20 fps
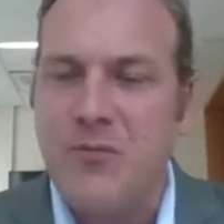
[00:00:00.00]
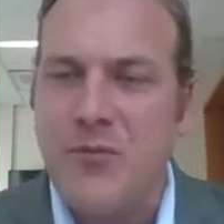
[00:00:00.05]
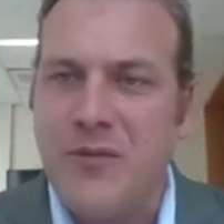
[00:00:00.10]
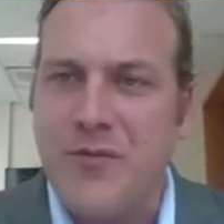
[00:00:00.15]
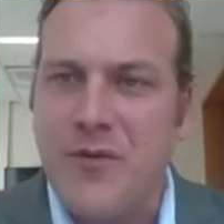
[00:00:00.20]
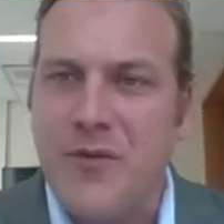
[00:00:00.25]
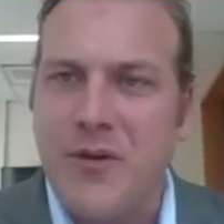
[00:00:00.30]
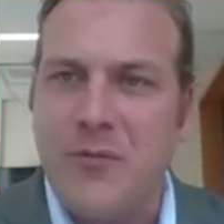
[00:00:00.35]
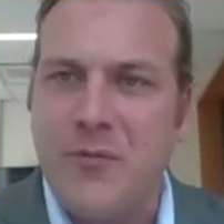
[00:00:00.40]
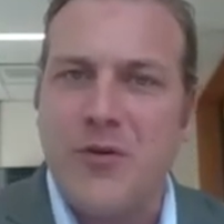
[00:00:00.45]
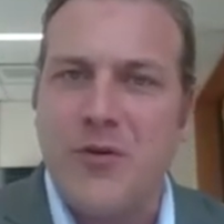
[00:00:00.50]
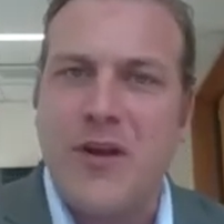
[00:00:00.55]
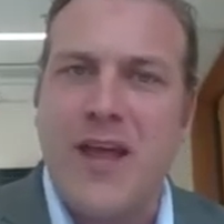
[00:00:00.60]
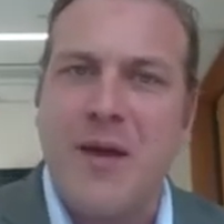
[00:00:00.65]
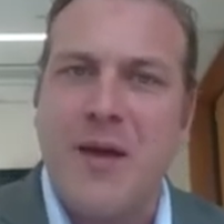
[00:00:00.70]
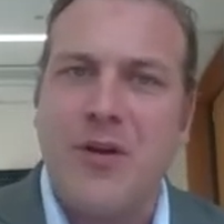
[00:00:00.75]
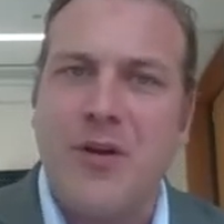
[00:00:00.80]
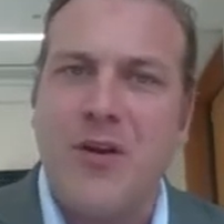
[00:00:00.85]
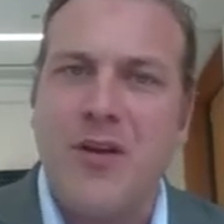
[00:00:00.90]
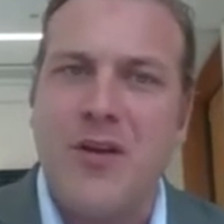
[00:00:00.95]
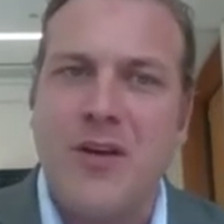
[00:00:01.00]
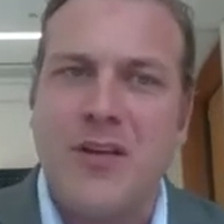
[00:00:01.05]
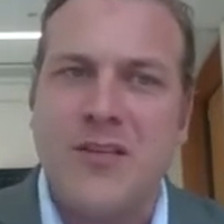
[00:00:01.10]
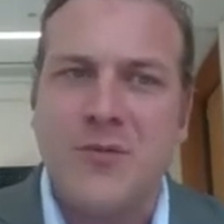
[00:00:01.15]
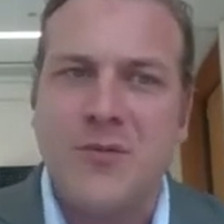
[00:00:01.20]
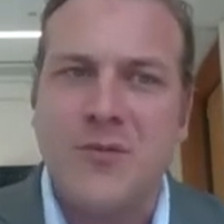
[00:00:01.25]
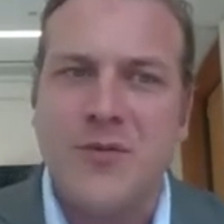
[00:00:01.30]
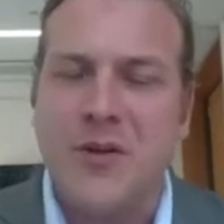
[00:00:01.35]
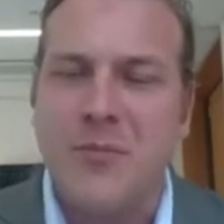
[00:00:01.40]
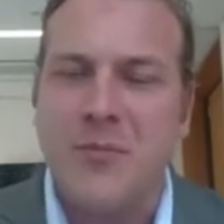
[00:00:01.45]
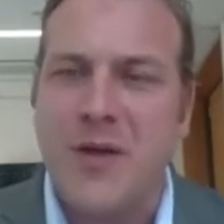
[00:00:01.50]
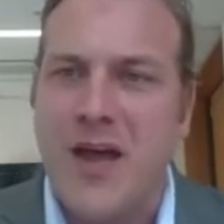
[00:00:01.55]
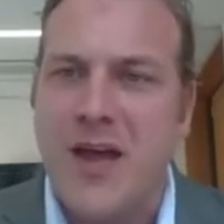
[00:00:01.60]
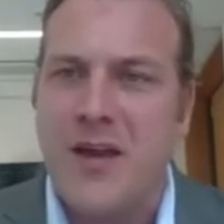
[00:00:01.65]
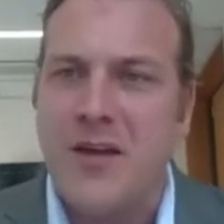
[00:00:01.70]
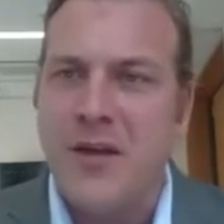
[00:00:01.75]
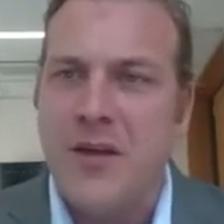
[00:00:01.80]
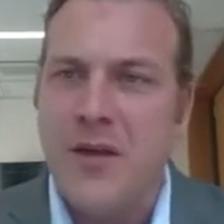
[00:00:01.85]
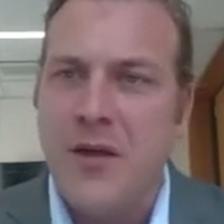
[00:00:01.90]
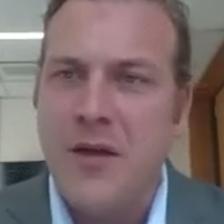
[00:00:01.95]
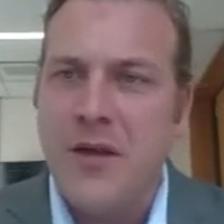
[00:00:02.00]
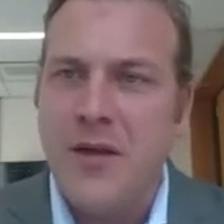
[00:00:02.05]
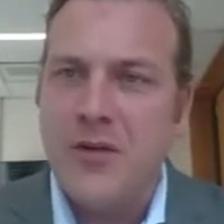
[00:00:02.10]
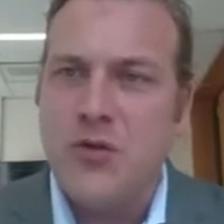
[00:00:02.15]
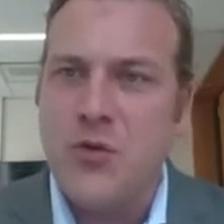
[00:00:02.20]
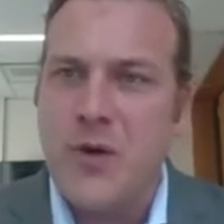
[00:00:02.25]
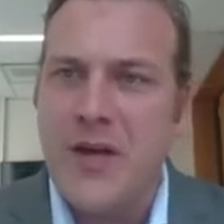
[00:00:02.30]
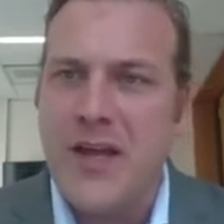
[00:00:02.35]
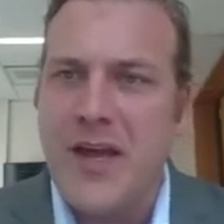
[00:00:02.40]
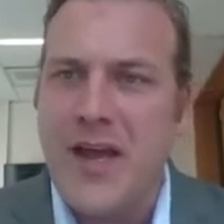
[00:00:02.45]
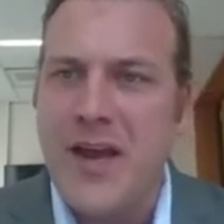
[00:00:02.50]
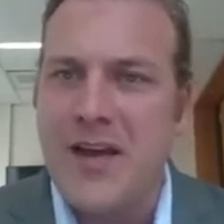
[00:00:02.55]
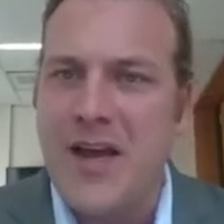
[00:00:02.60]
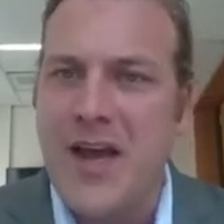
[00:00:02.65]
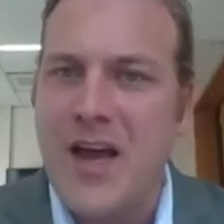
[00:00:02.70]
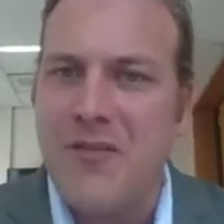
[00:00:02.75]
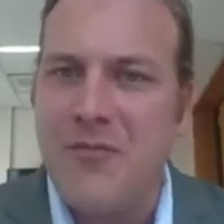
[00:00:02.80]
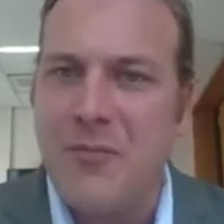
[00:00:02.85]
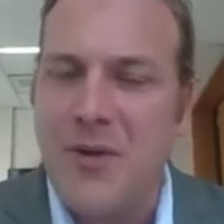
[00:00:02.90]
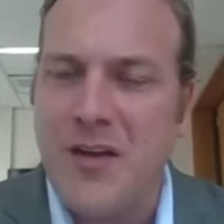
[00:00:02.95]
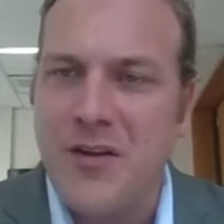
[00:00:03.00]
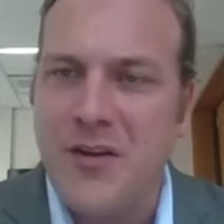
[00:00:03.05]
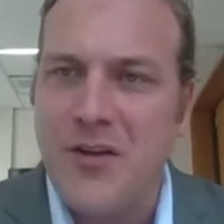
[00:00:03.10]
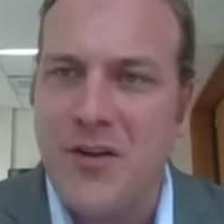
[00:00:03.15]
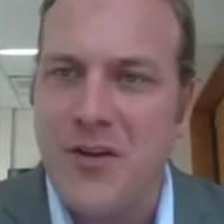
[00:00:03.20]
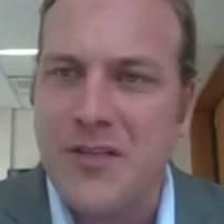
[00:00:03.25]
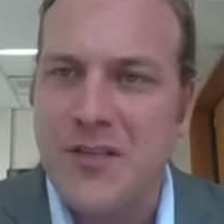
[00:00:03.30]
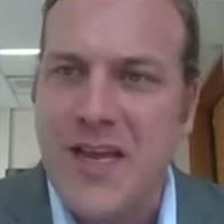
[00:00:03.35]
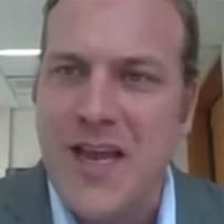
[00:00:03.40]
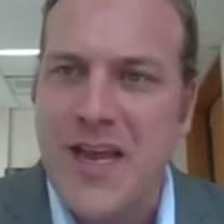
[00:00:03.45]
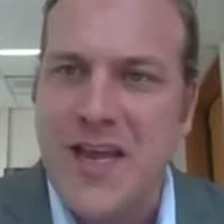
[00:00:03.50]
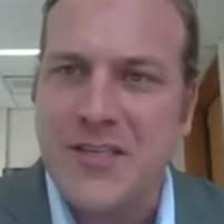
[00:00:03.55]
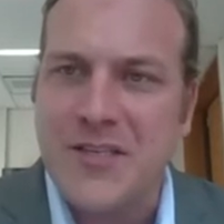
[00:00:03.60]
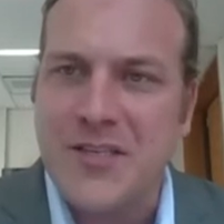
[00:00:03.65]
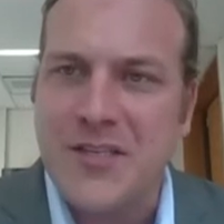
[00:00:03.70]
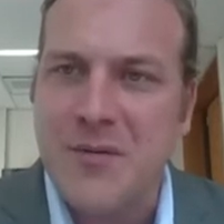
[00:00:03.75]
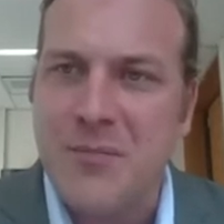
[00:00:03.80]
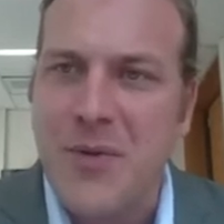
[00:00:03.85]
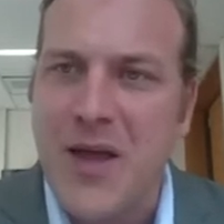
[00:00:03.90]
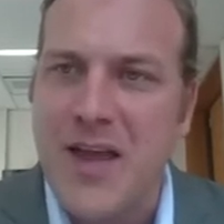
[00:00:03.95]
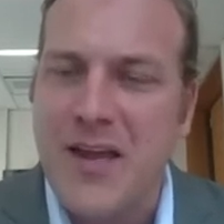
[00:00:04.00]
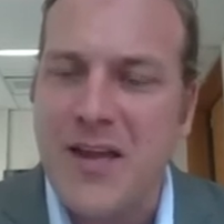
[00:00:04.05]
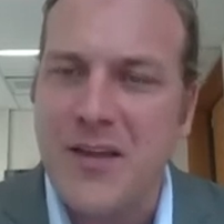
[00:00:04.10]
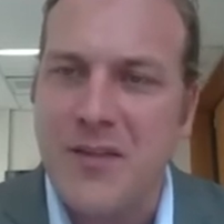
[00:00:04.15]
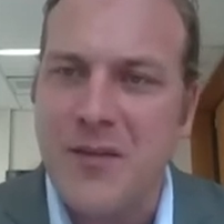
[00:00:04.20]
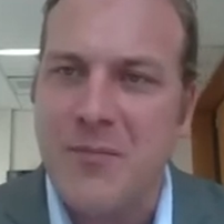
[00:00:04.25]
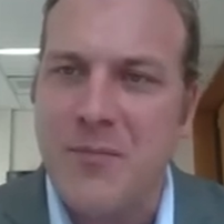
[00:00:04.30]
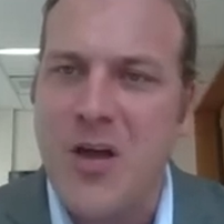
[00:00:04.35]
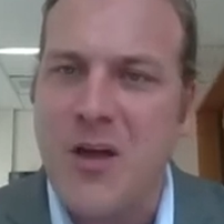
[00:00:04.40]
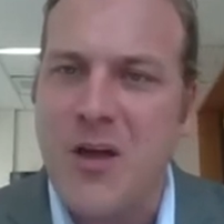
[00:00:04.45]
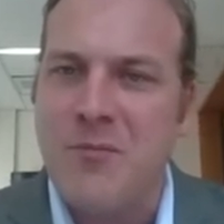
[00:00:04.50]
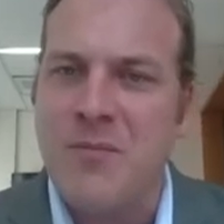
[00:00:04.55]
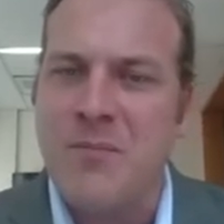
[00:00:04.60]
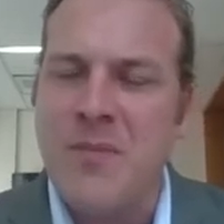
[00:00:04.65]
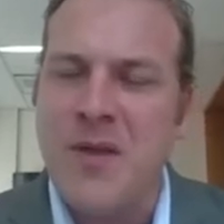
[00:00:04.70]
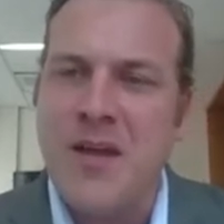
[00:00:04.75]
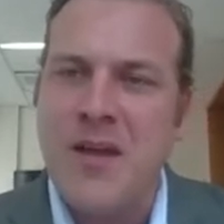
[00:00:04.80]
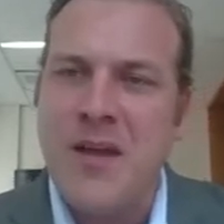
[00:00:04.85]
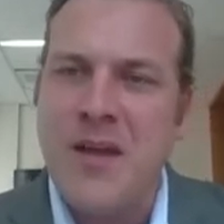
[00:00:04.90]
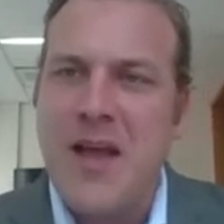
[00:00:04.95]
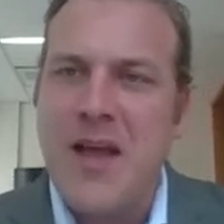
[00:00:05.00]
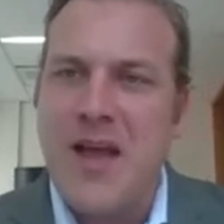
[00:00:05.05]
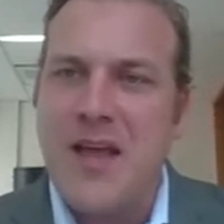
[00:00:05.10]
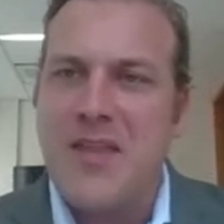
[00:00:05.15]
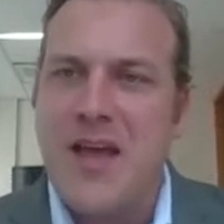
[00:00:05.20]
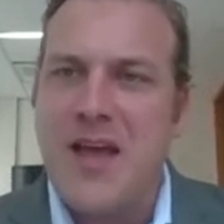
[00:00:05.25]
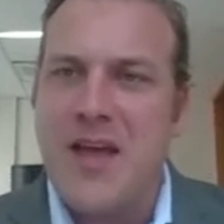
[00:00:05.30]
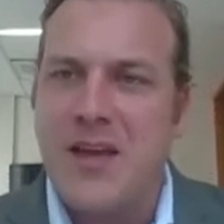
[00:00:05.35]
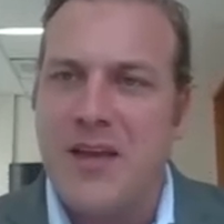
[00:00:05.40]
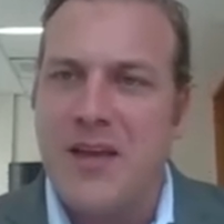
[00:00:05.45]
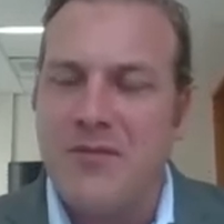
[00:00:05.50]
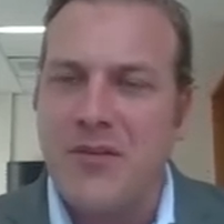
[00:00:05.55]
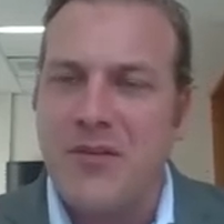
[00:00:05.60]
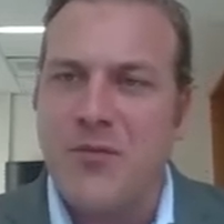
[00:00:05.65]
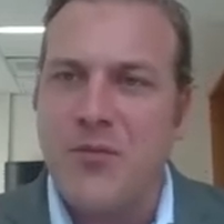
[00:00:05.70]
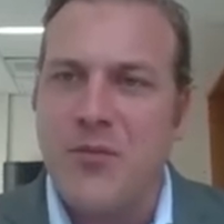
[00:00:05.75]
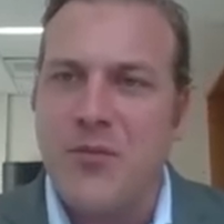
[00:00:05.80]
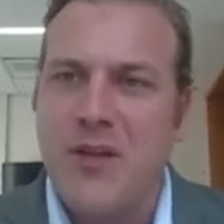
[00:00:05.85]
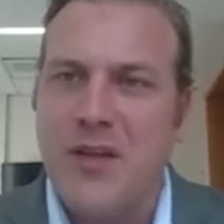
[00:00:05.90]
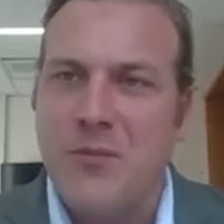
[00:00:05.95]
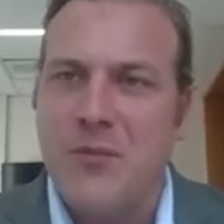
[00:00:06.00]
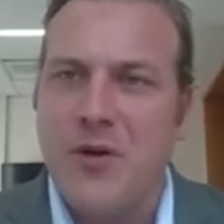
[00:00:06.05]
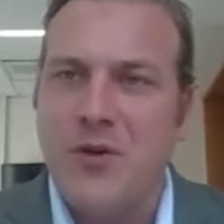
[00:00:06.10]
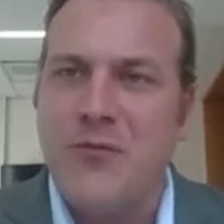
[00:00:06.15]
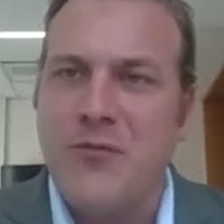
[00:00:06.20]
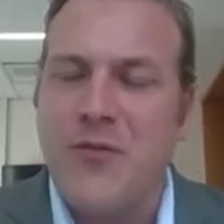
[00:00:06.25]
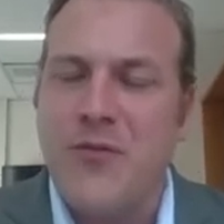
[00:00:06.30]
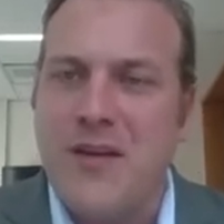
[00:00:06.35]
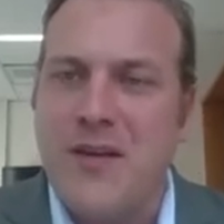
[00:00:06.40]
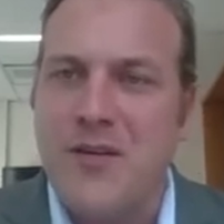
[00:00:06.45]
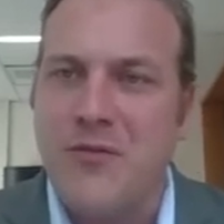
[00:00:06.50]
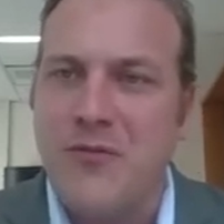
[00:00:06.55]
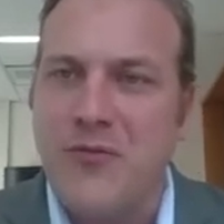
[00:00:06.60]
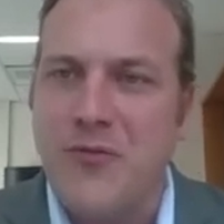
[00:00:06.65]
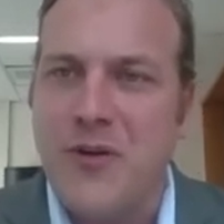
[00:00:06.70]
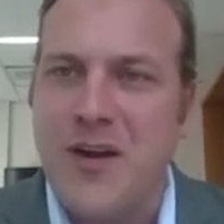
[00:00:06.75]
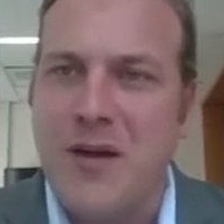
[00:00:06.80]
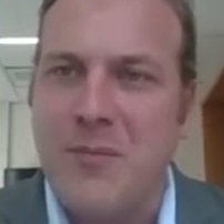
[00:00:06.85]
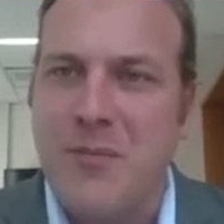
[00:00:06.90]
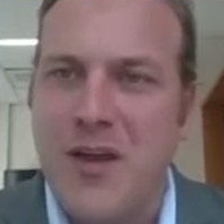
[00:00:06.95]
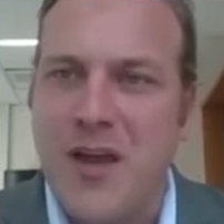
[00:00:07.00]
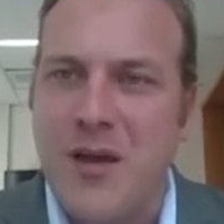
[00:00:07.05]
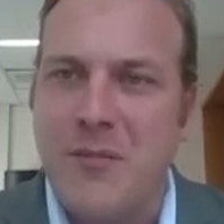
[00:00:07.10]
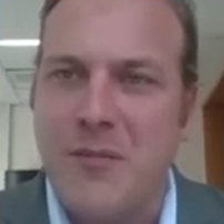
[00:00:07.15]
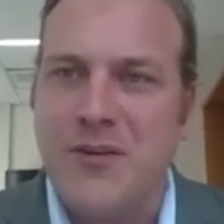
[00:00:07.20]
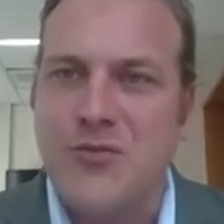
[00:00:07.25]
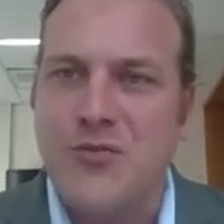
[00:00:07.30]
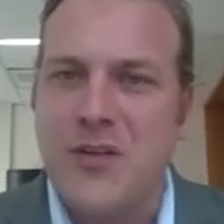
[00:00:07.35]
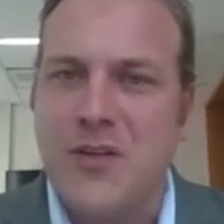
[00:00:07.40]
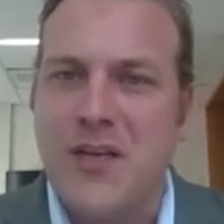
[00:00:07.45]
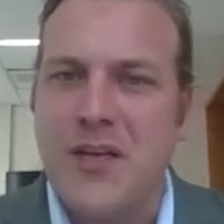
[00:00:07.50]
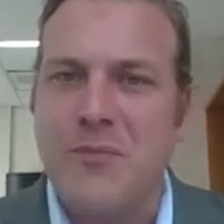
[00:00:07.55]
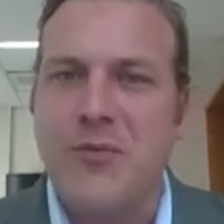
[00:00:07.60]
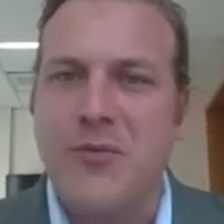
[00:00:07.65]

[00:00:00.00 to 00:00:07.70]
We're very well capitalised. We've got about $28.5 million cash in the bank at the moment, and that leaves us really well funded for an upcoming drilling